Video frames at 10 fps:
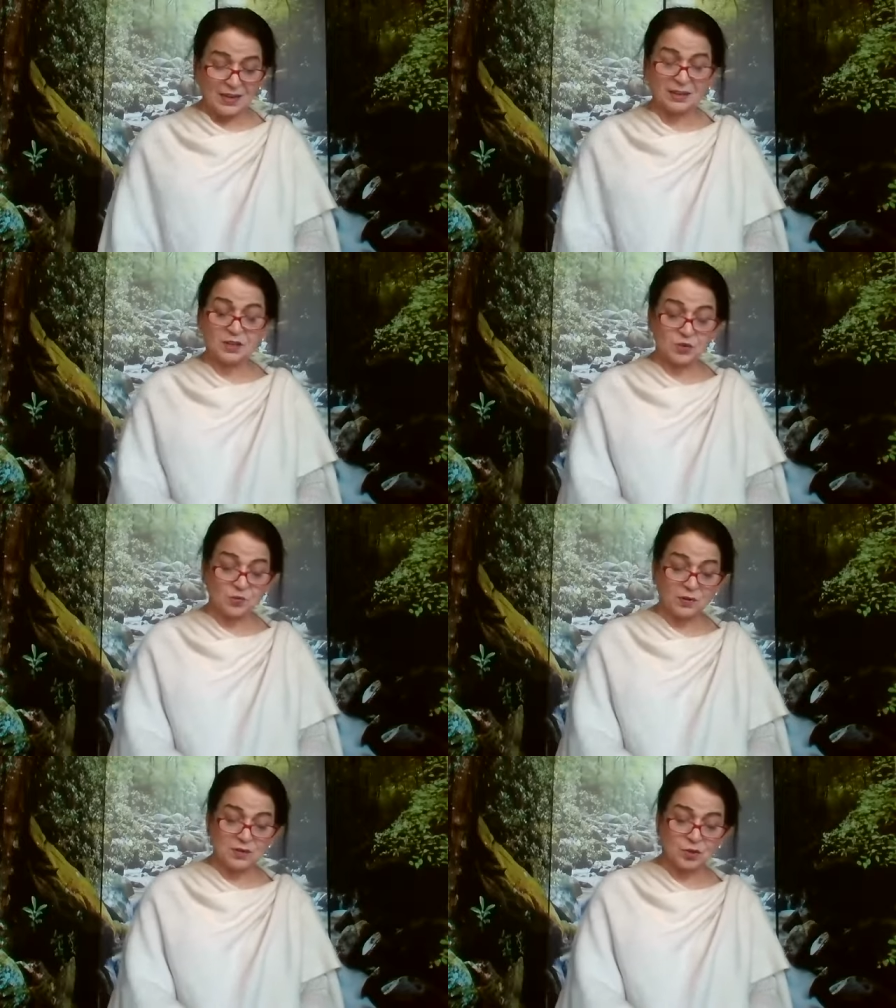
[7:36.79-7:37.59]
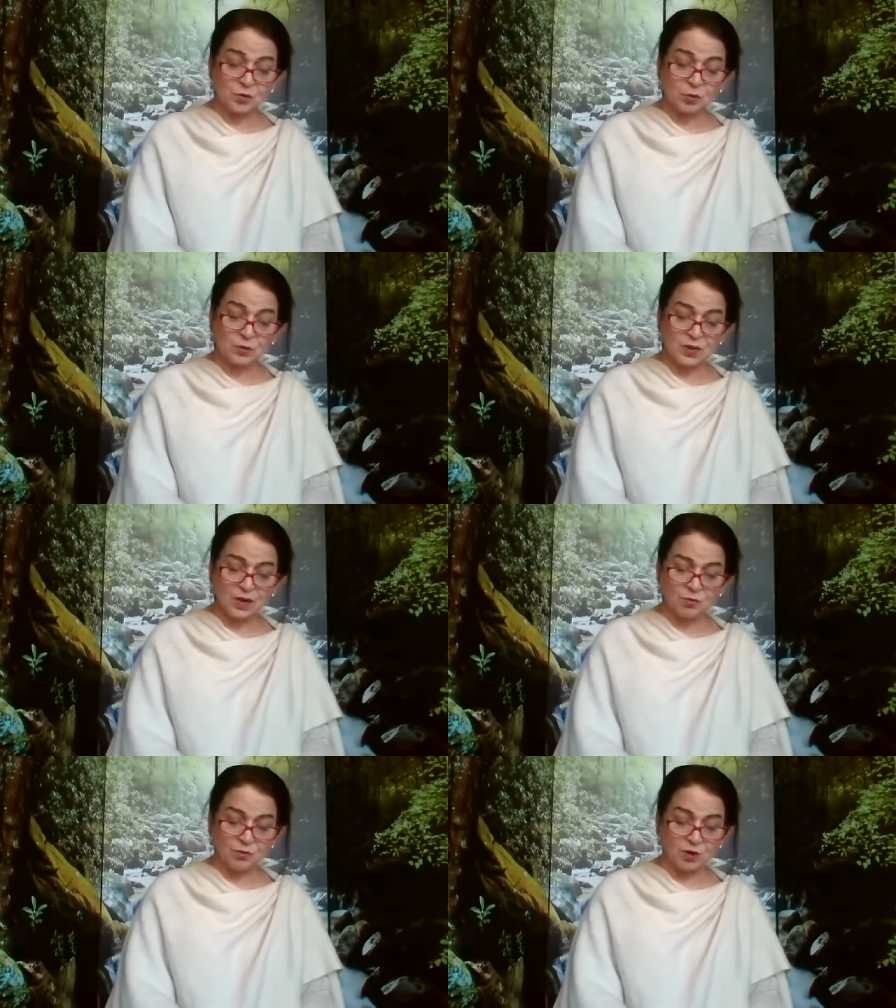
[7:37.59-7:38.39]
And this verse goes
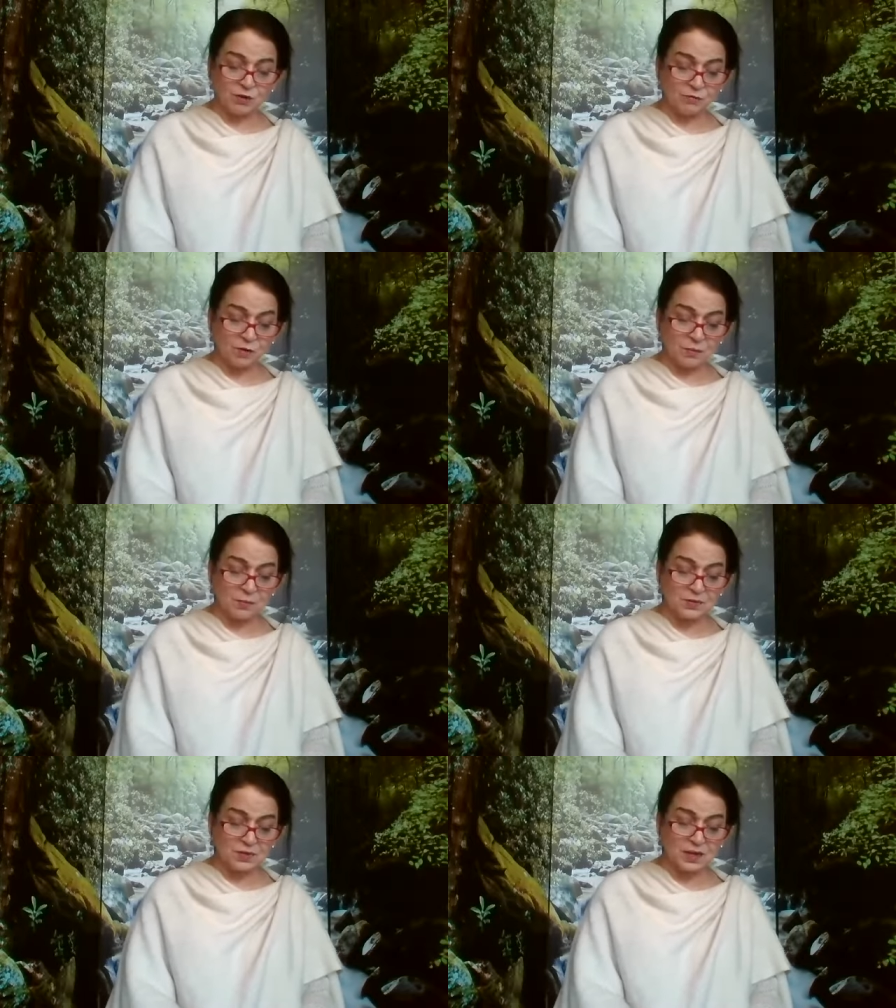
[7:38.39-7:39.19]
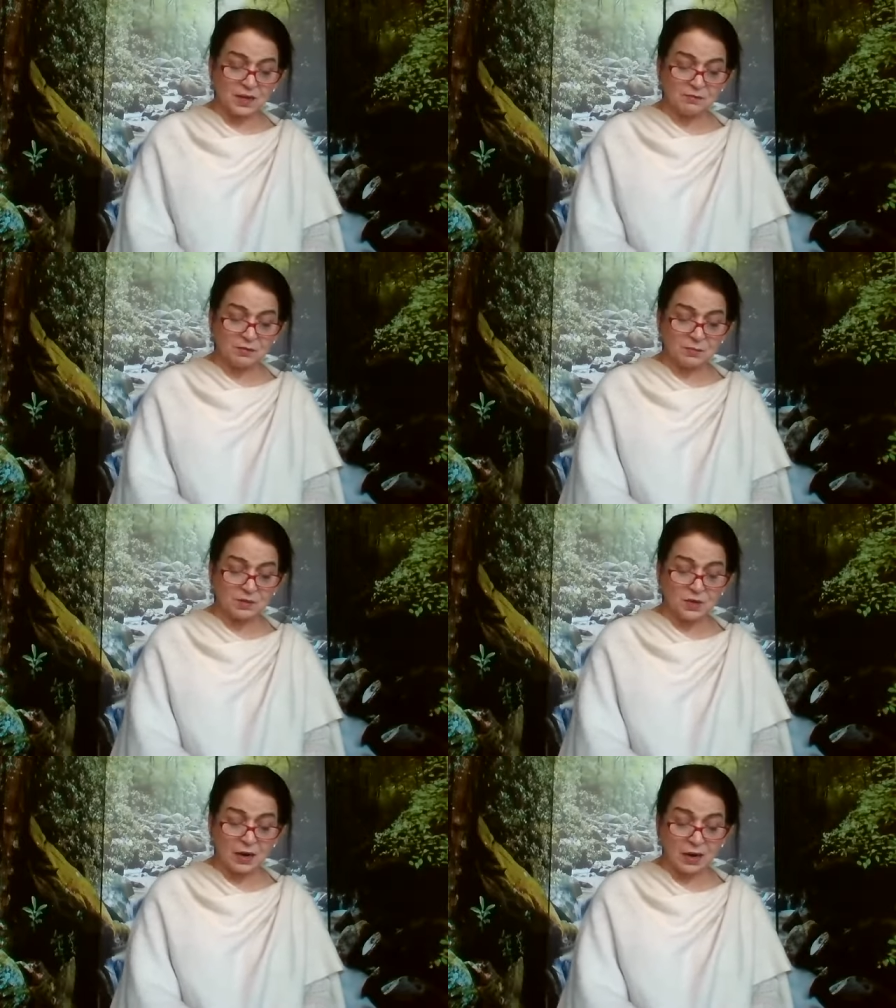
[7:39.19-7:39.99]
on to inform us that from
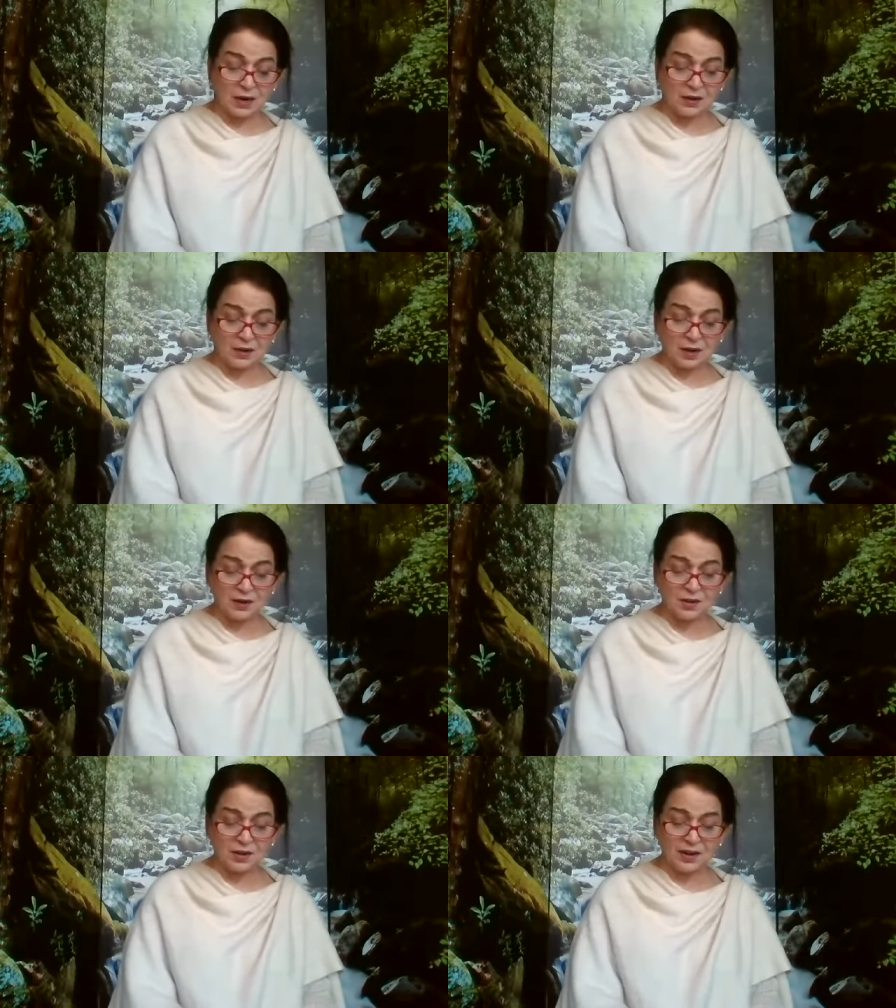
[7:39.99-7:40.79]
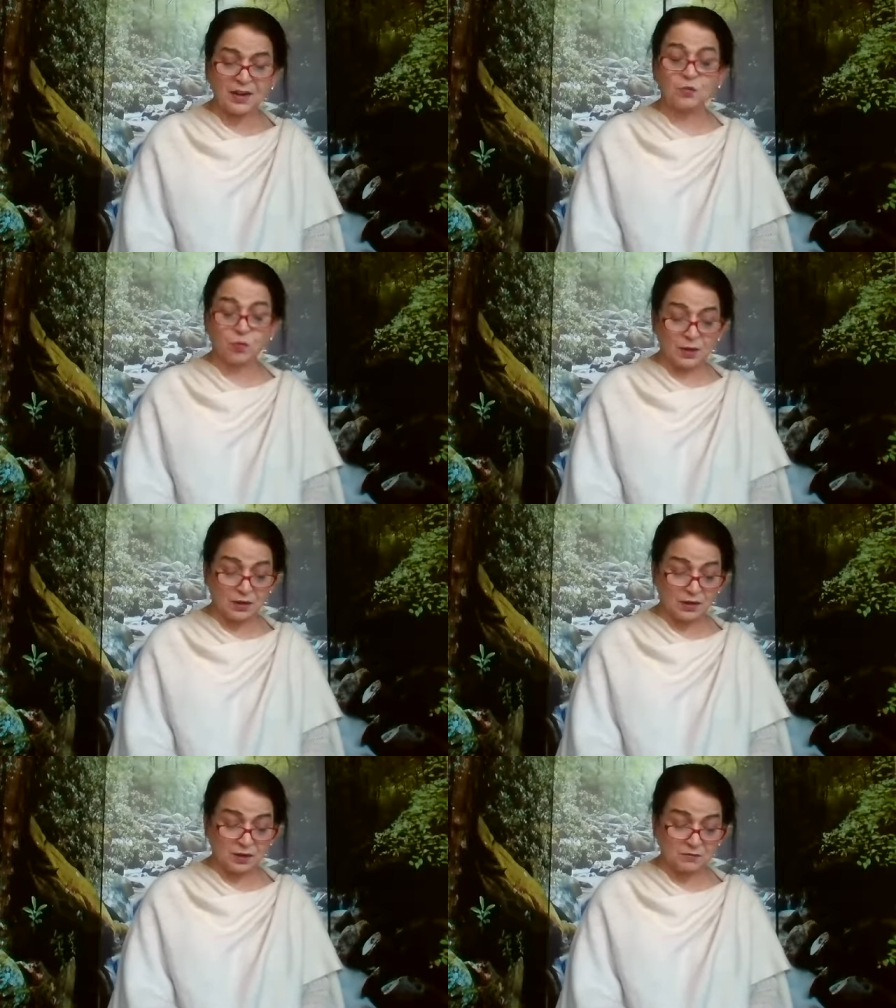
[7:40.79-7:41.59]
this heart,
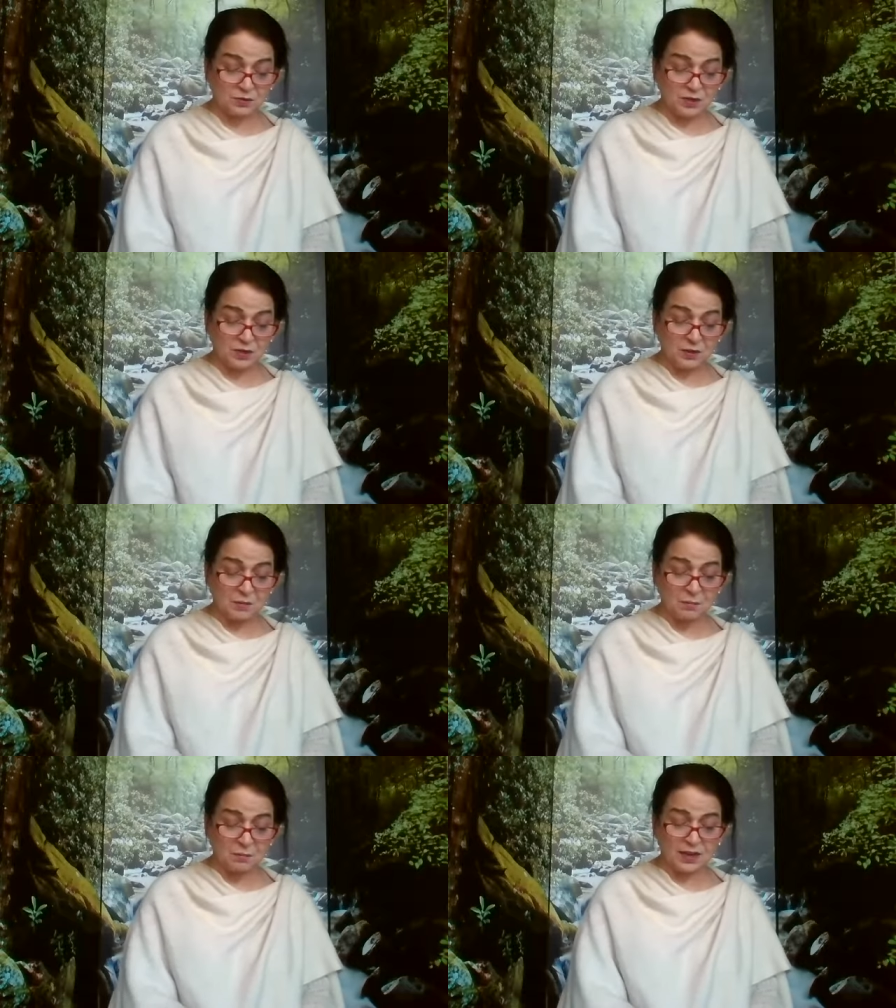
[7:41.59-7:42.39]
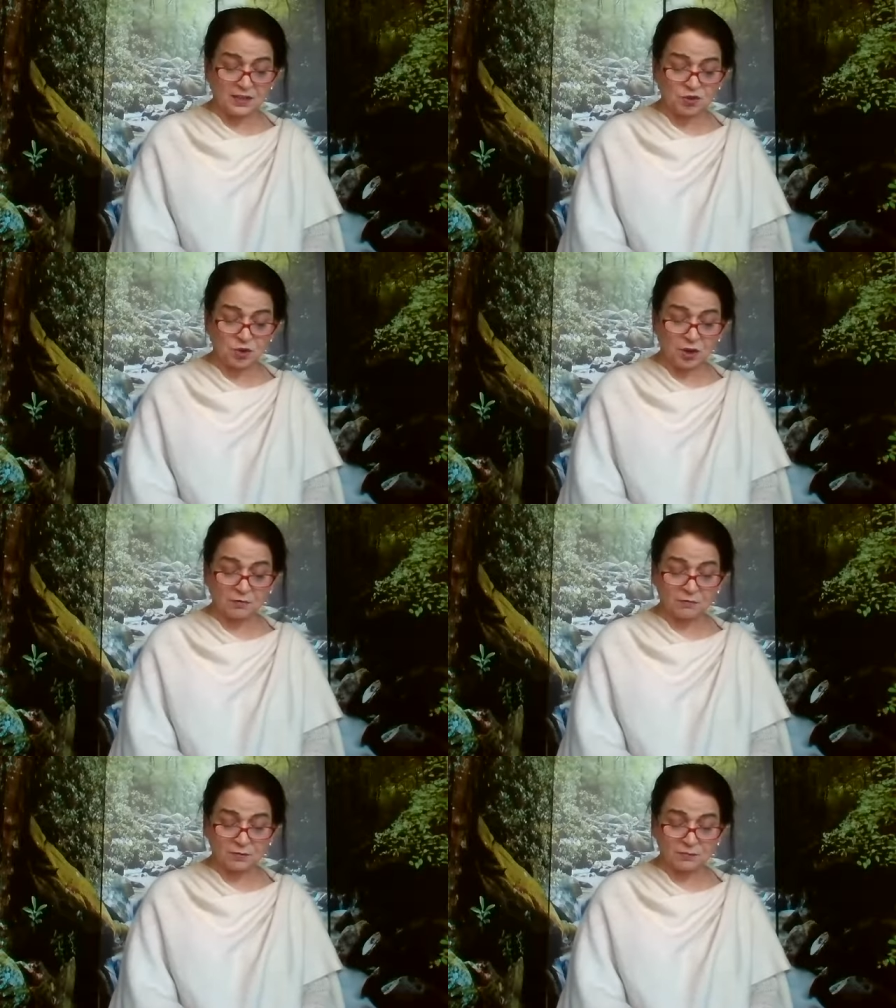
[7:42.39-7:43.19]
101 nerves branch
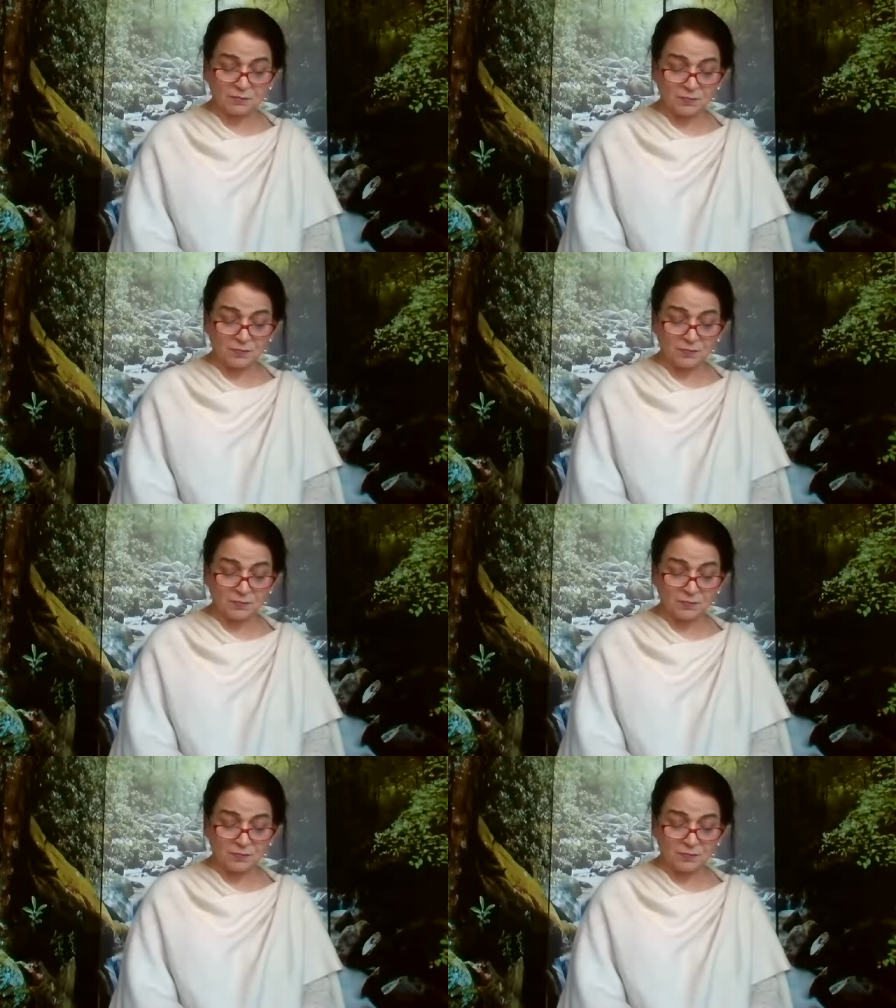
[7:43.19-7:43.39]
off.